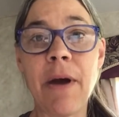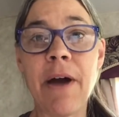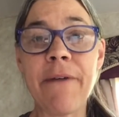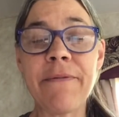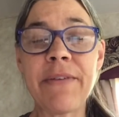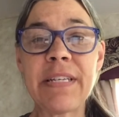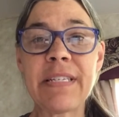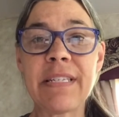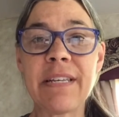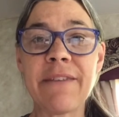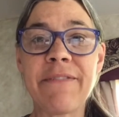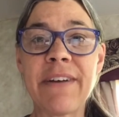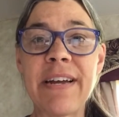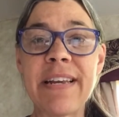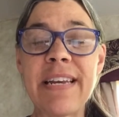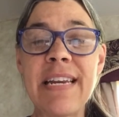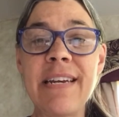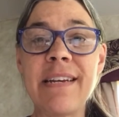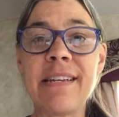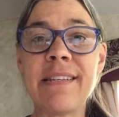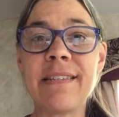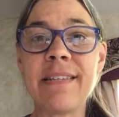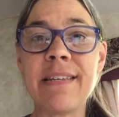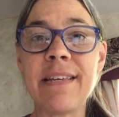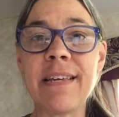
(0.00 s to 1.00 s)
Obviously, if I
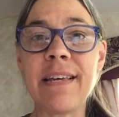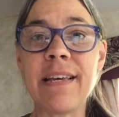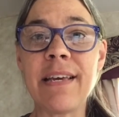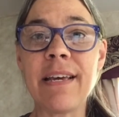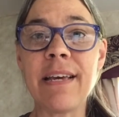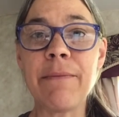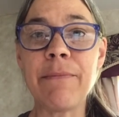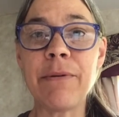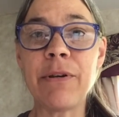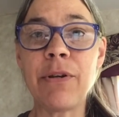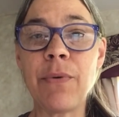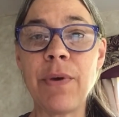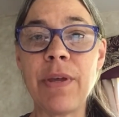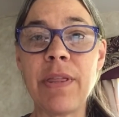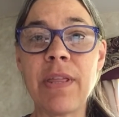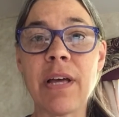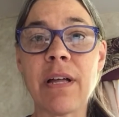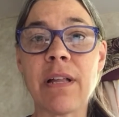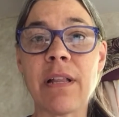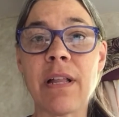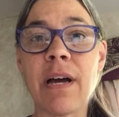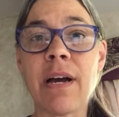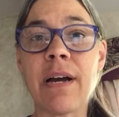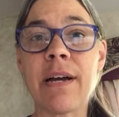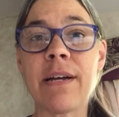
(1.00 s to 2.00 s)
need to see in between the
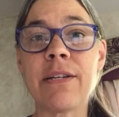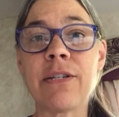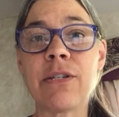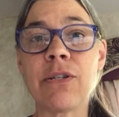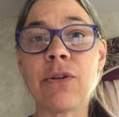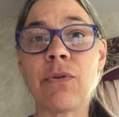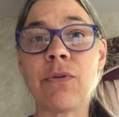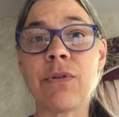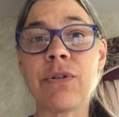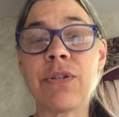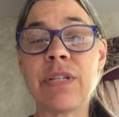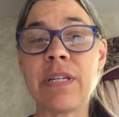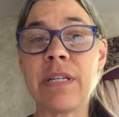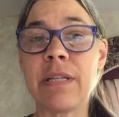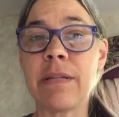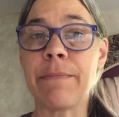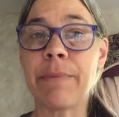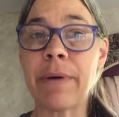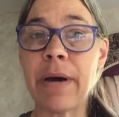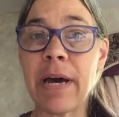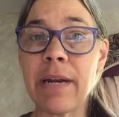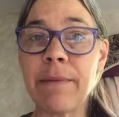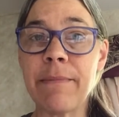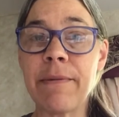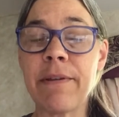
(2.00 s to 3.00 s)
claws or see the
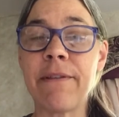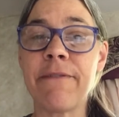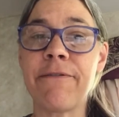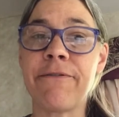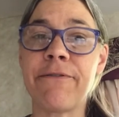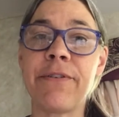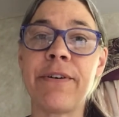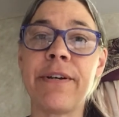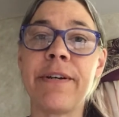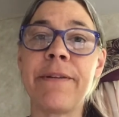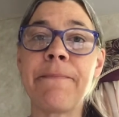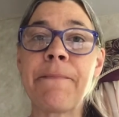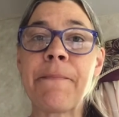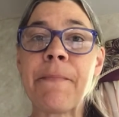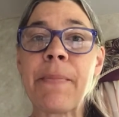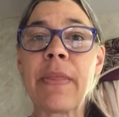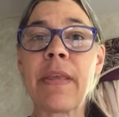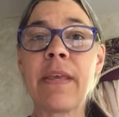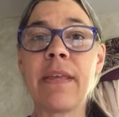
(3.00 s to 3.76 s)
bottom of the foot,